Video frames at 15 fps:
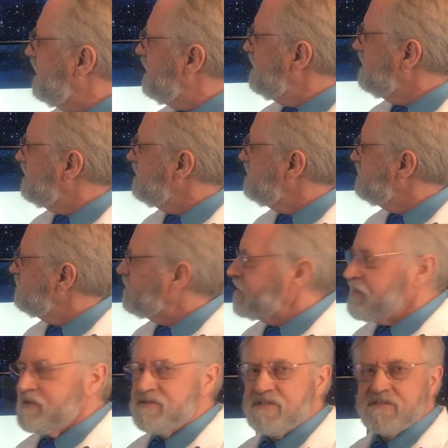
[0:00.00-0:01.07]
L
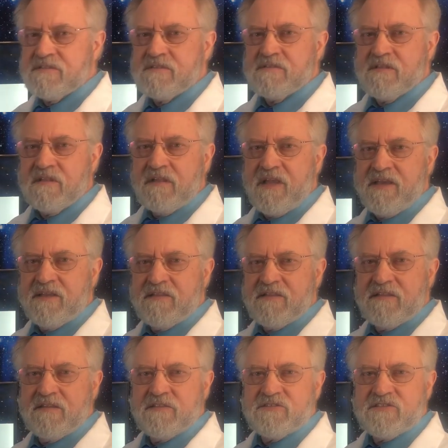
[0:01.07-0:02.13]
represents the length
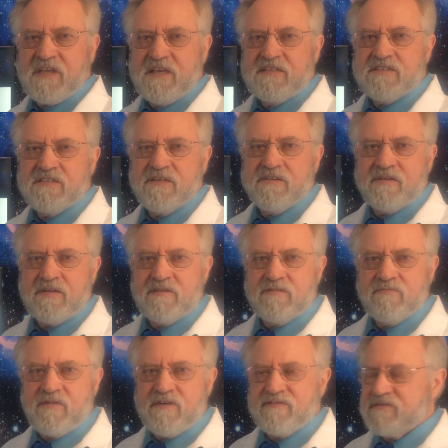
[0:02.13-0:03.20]
in the stationary
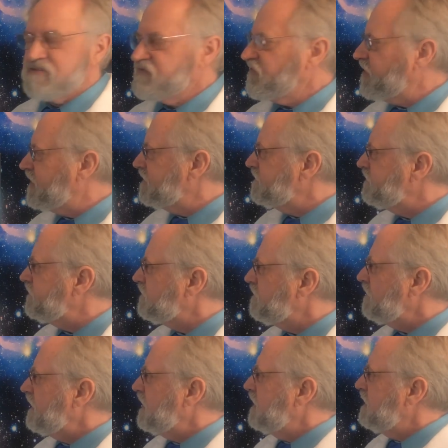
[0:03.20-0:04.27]
reference frame,
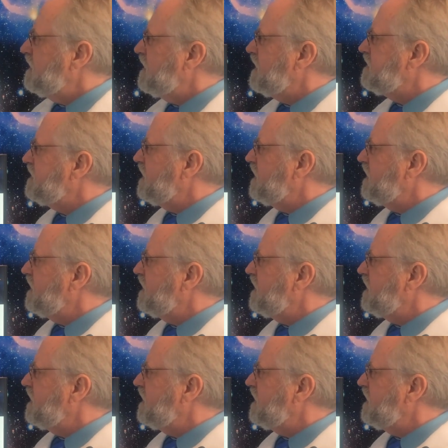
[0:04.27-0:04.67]
and the